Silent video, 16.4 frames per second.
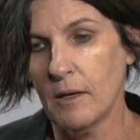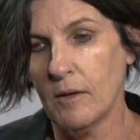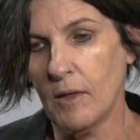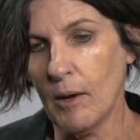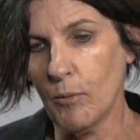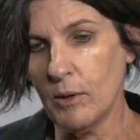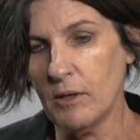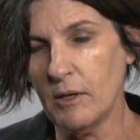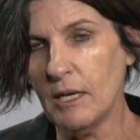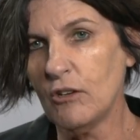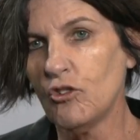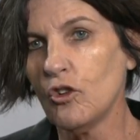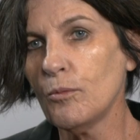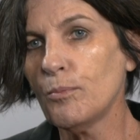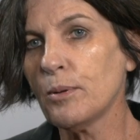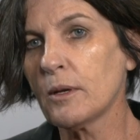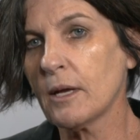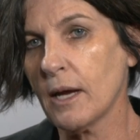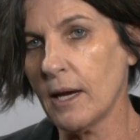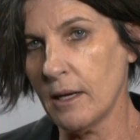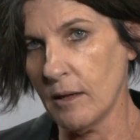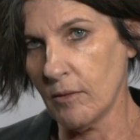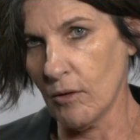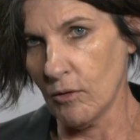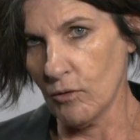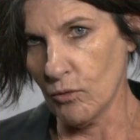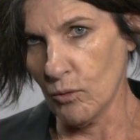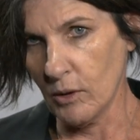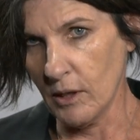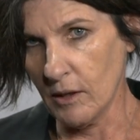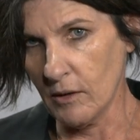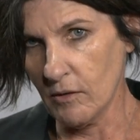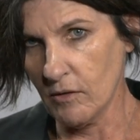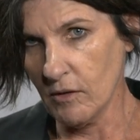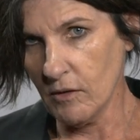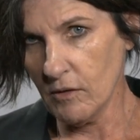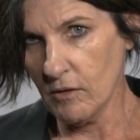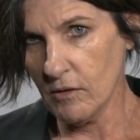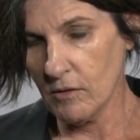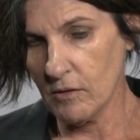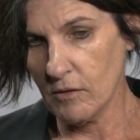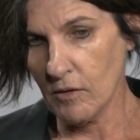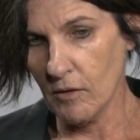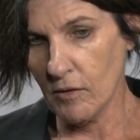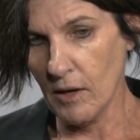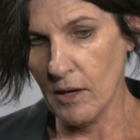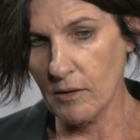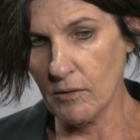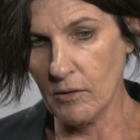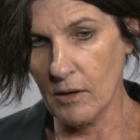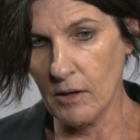that we're deduplicating those audiences so that